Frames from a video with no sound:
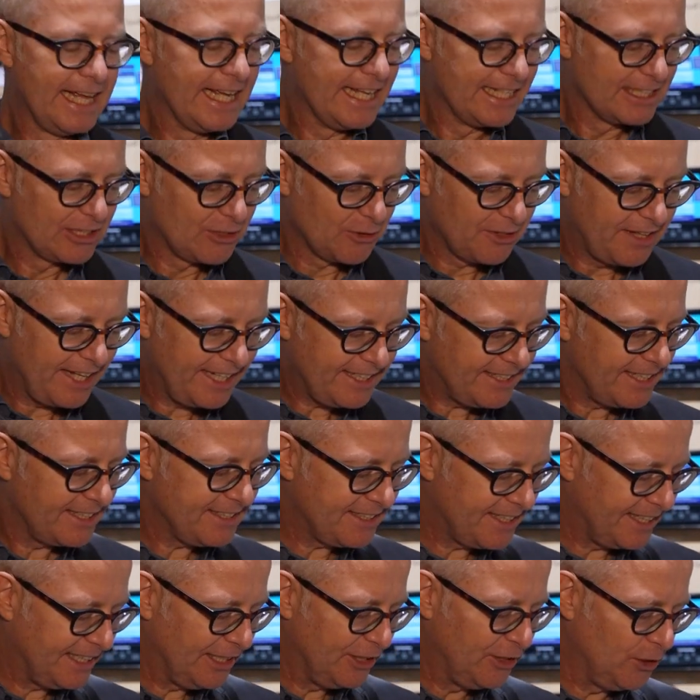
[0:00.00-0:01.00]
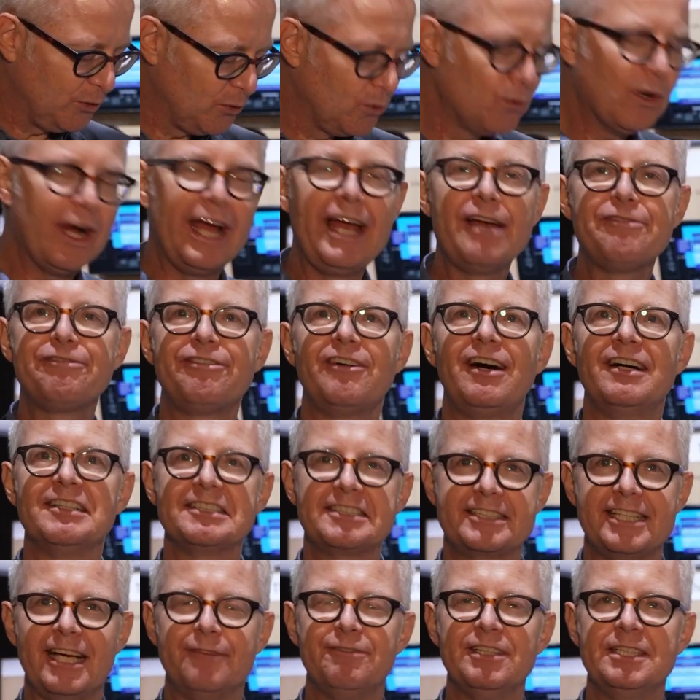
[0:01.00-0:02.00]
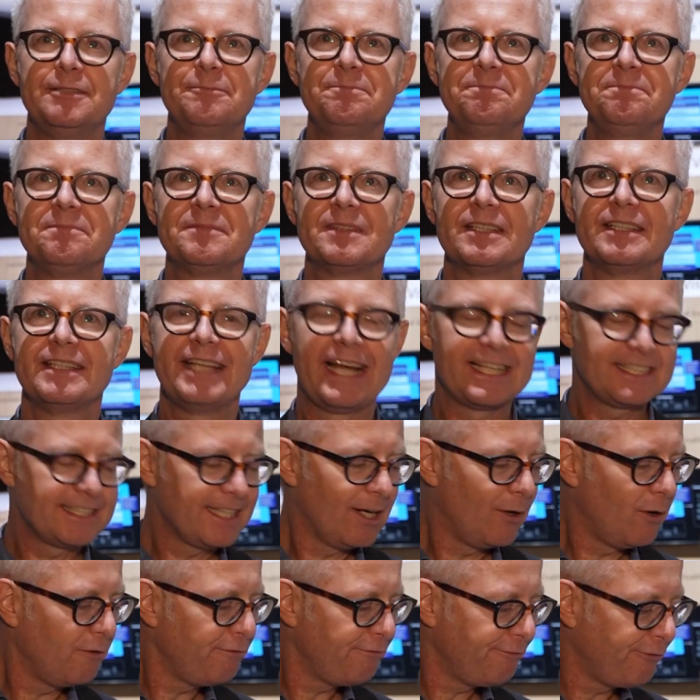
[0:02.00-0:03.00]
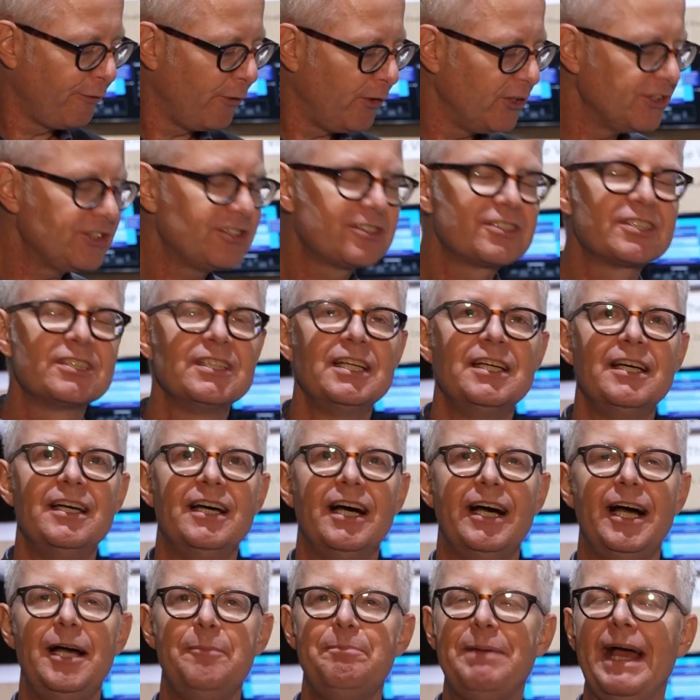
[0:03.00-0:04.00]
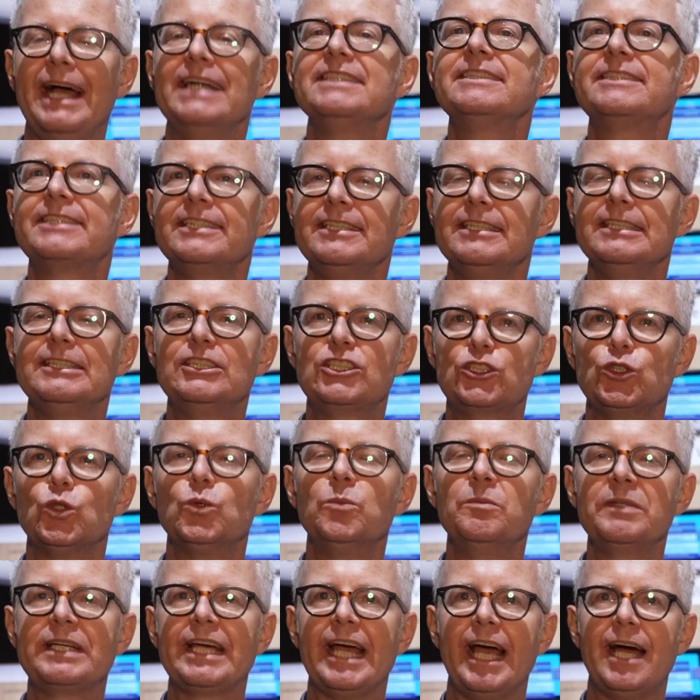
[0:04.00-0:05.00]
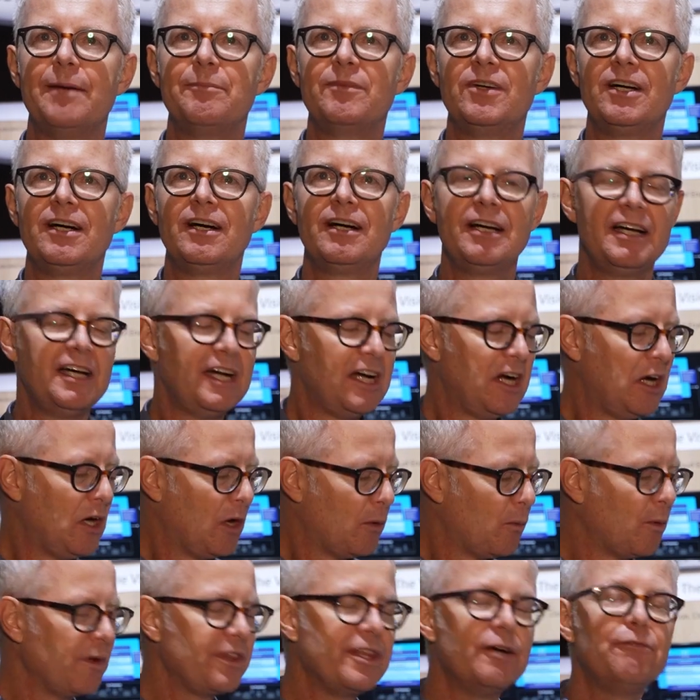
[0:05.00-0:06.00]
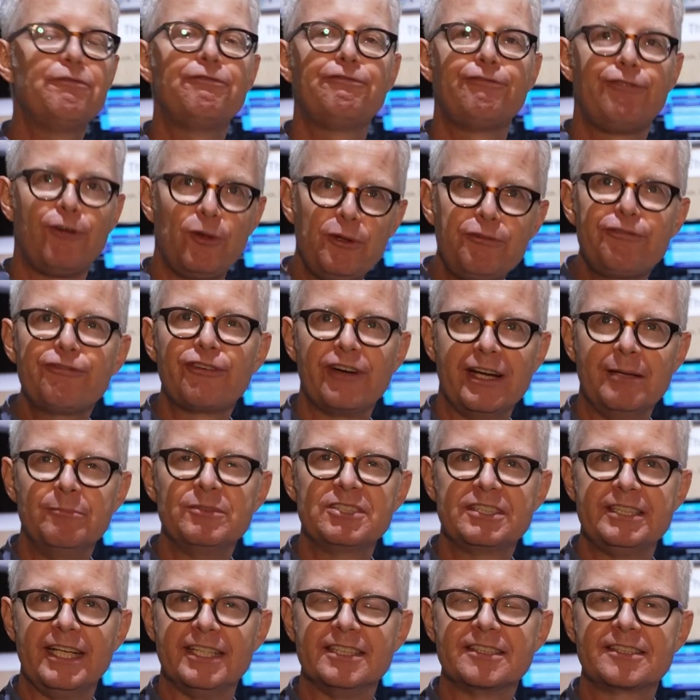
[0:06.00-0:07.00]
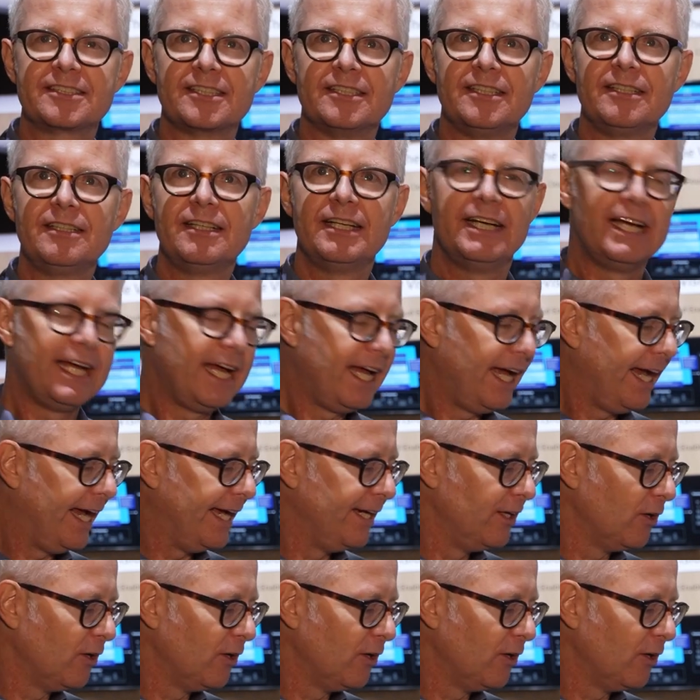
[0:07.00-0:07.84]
So this is the new FR7. That's our first pan-tilt zoom camera with a full-frame sensor and